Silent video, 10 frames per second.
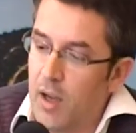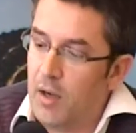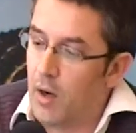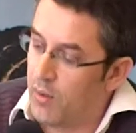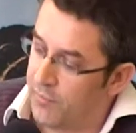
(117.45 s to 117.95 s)

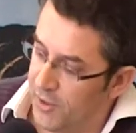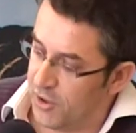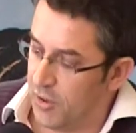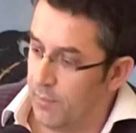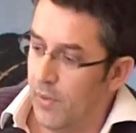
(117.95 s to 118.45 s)
and our
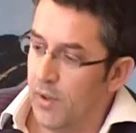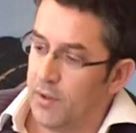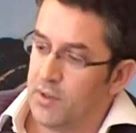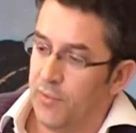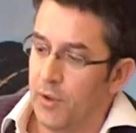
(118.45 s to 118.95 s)
vision
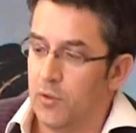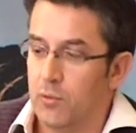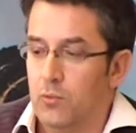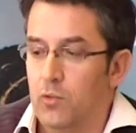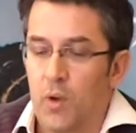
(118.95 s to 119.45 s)
is for
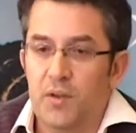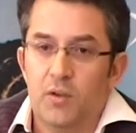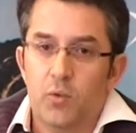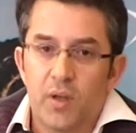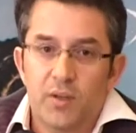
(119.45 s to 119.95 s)

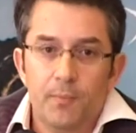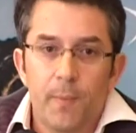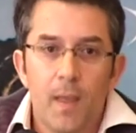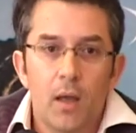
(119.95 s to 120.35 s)
2020.